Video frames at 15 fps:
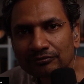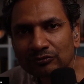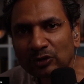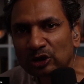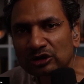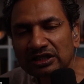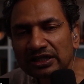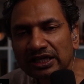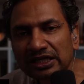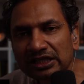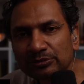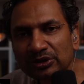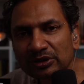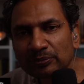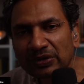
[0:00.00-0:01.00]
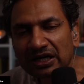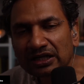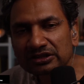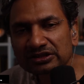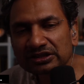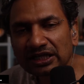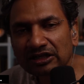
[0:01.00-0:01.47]
But the Labour
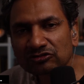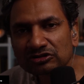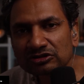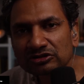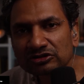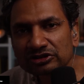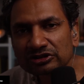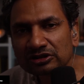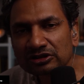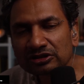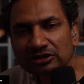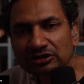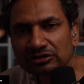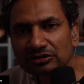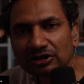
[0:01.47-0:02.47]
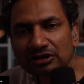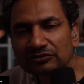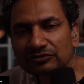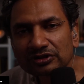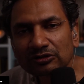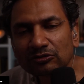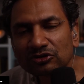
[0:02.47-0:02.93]
Party councillors,
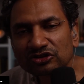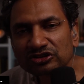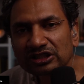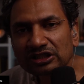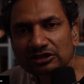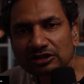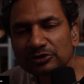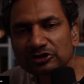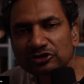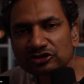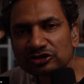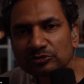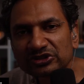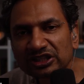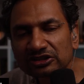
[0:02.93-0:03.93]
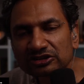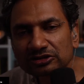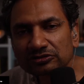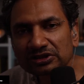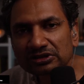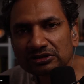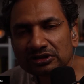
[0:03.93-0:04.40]
they won't stand up and just object
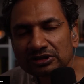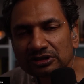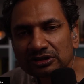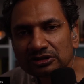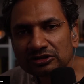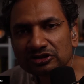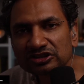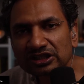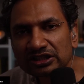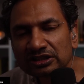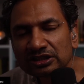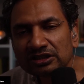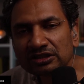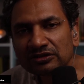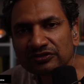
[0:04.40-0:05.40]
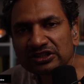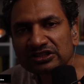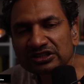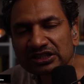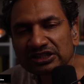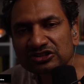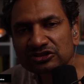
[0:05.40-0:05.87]
to it. Just say,
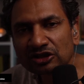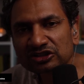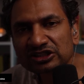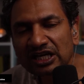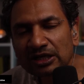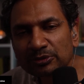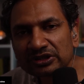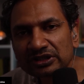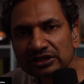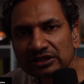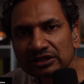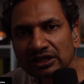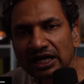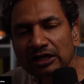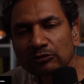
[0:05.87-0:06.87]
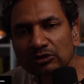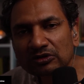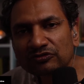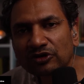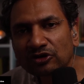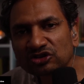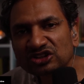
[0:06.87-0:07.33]
this is not happening. I will
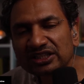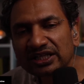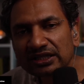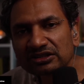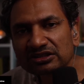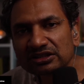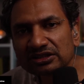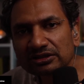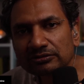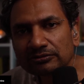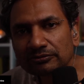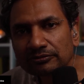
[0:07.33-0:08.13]
vote against it.